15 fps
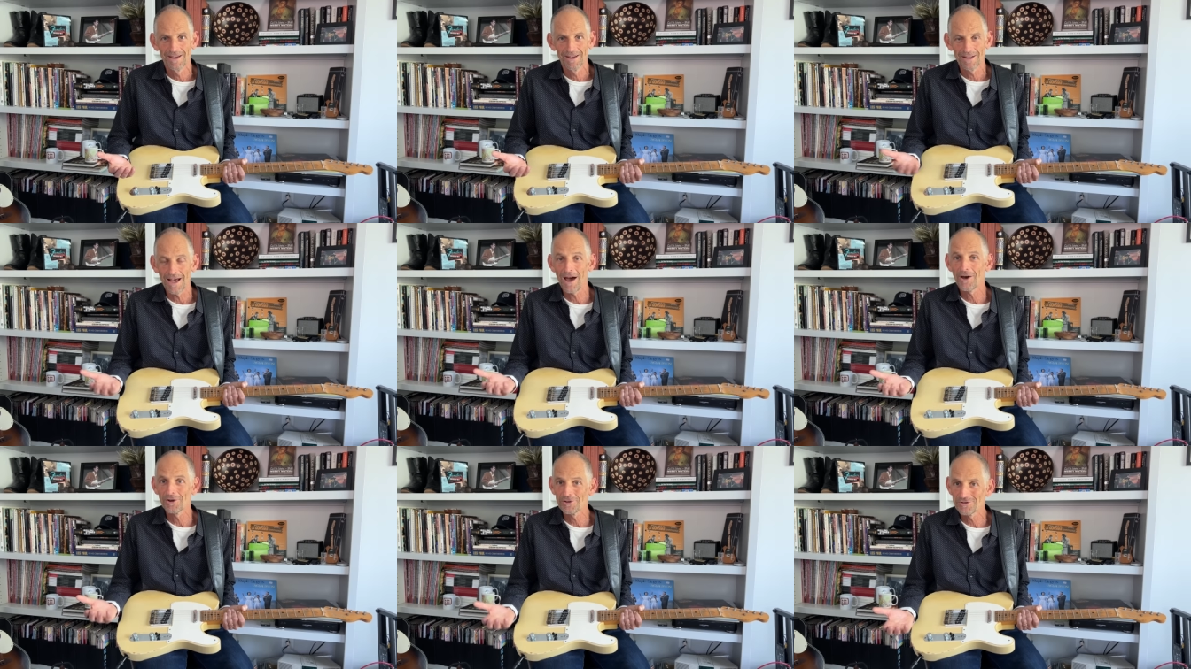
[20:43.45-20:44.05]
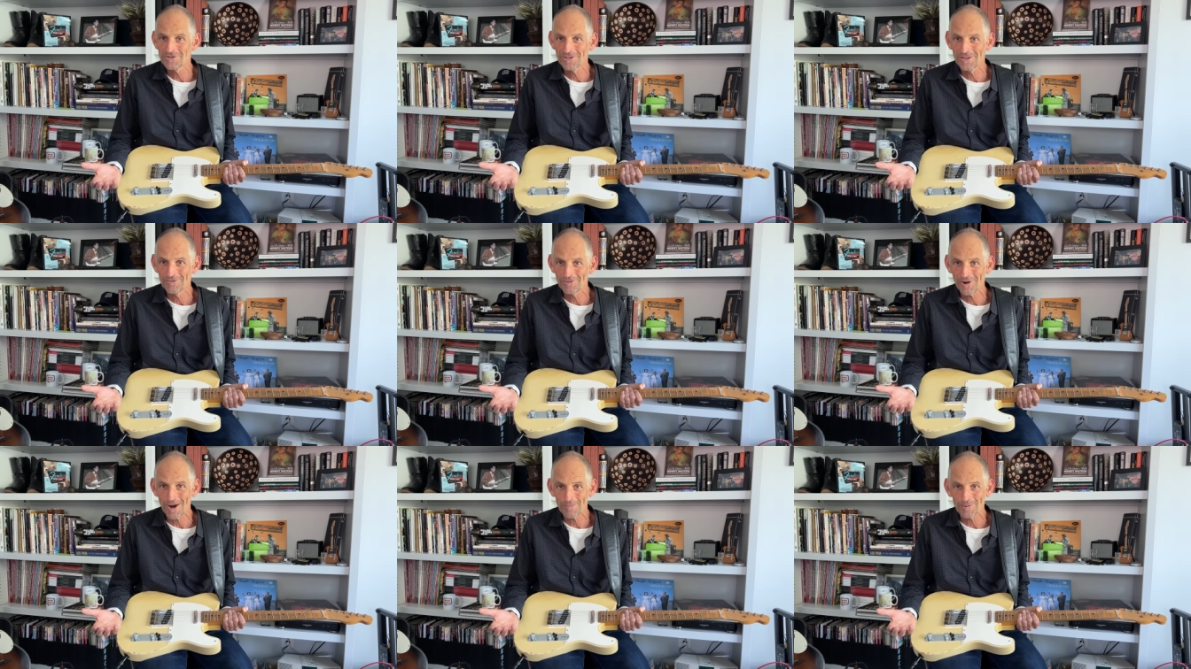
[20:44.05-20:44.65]
How did Steve
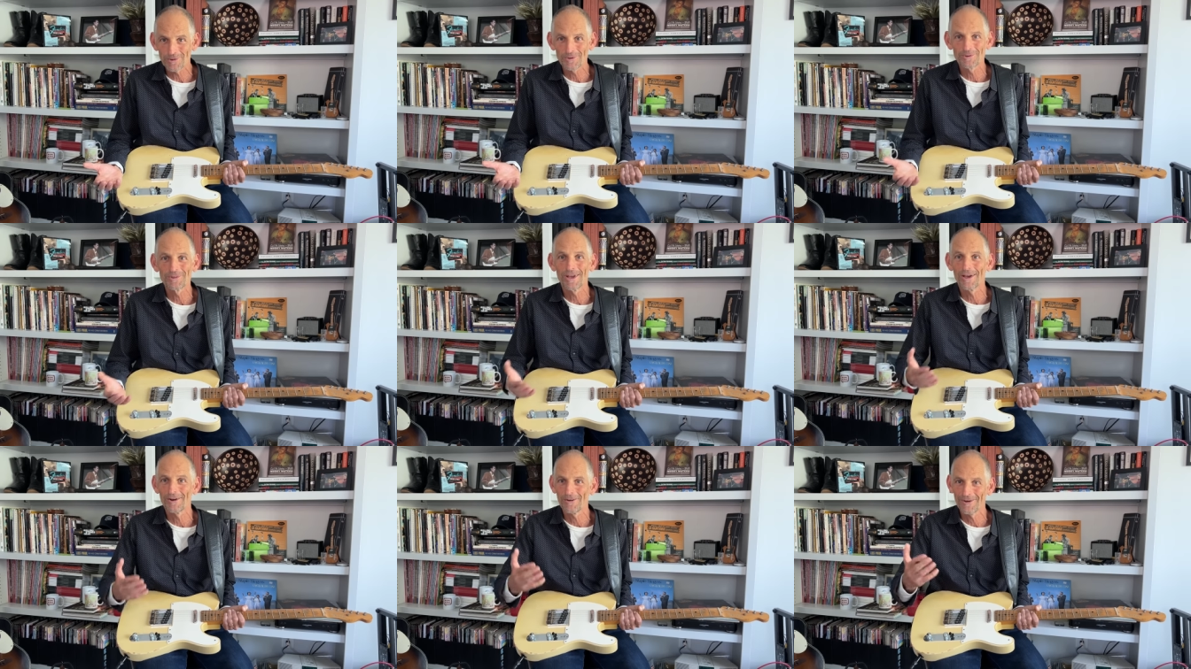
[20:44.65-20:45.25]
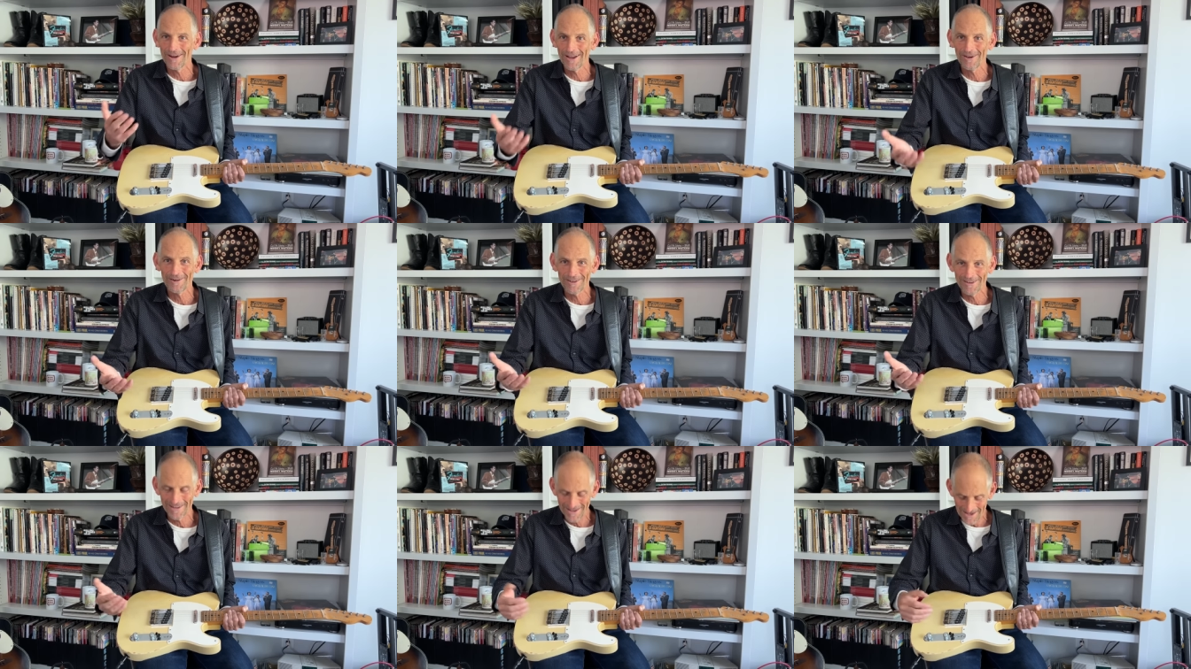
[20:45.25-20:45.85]
Cropper do that? Or how
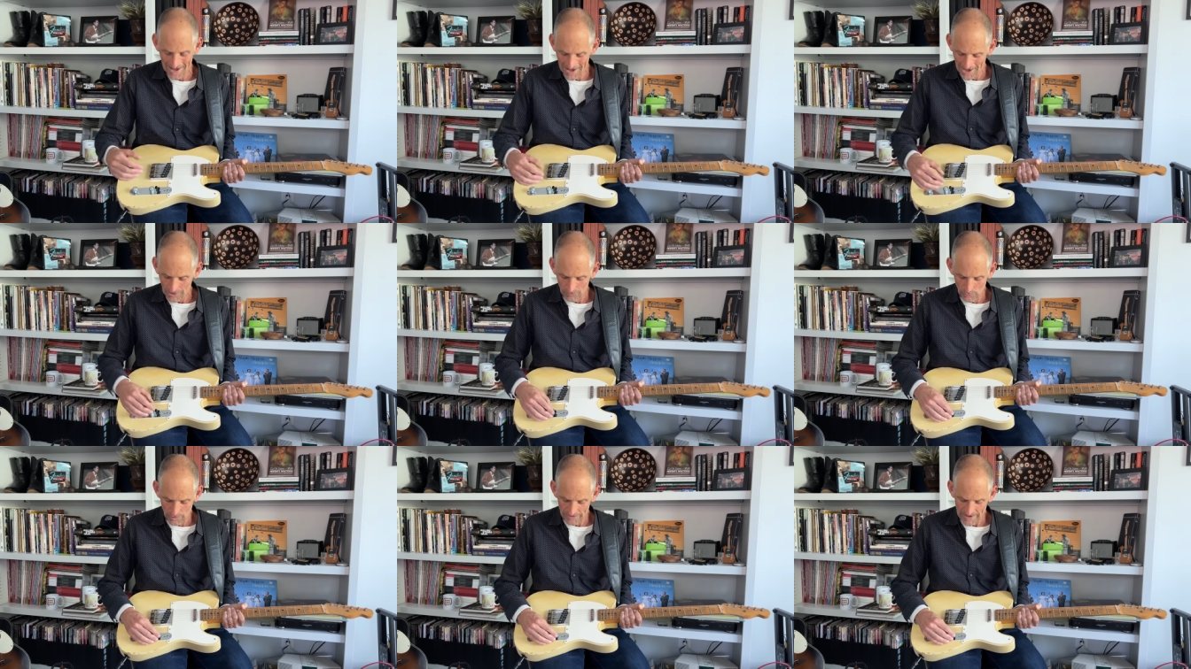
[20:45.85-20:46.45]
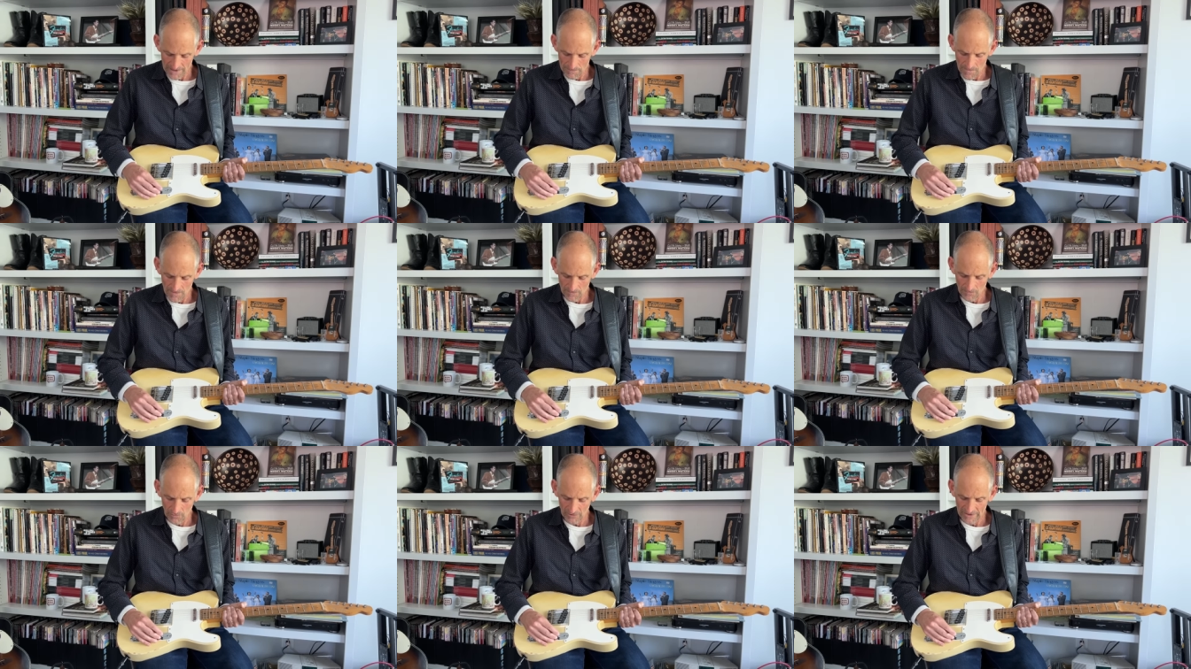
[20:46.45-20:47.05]
did, were they,
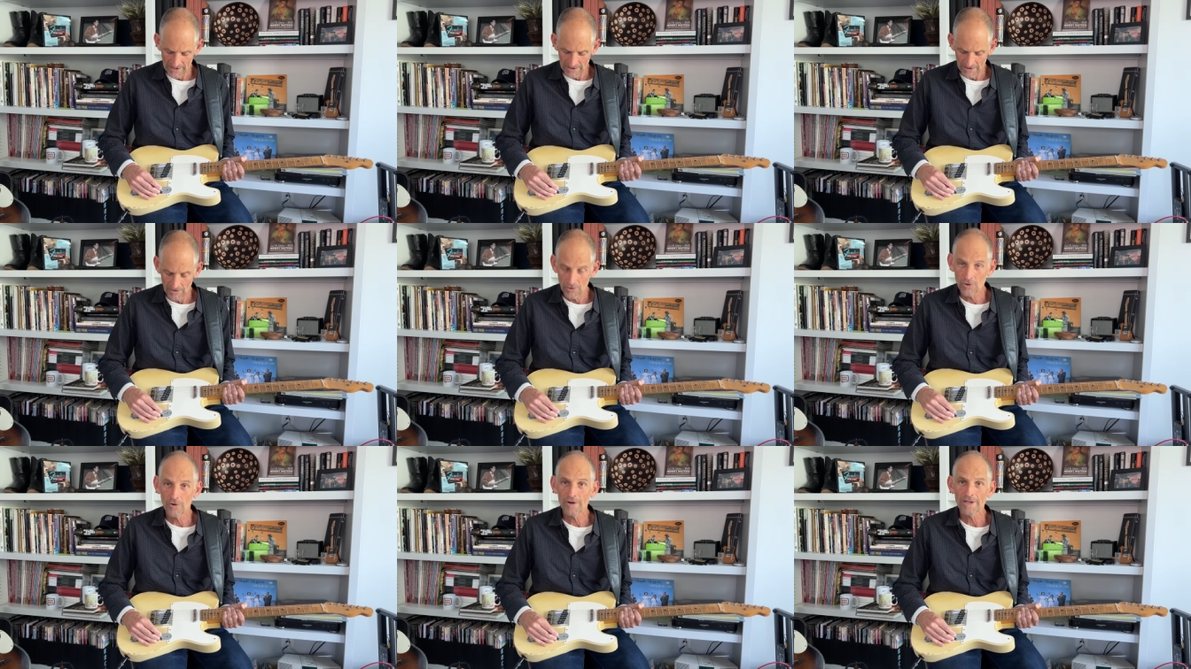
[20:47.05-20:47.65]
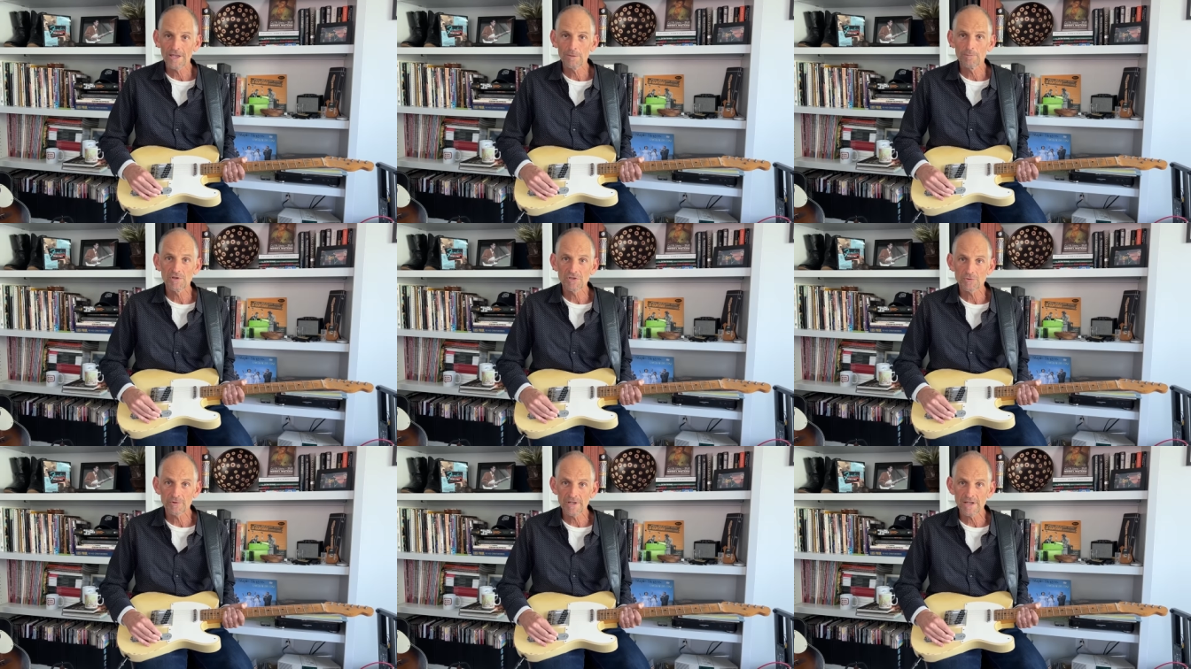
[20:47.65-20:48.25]
were they going in
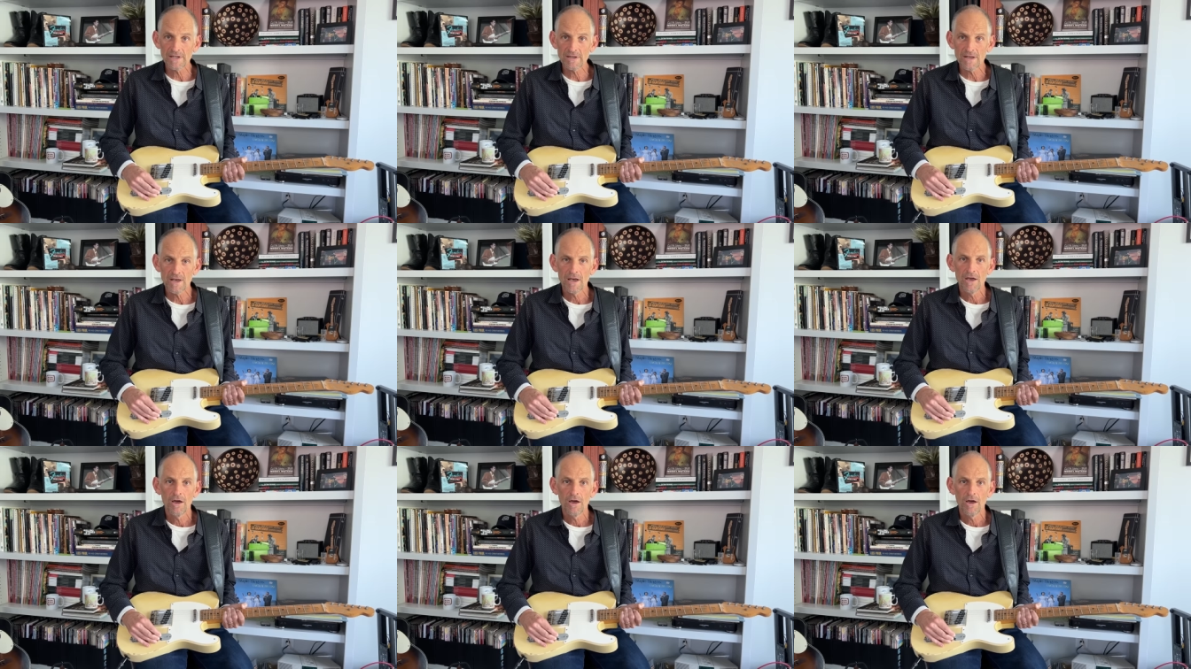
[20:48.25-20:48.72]
between?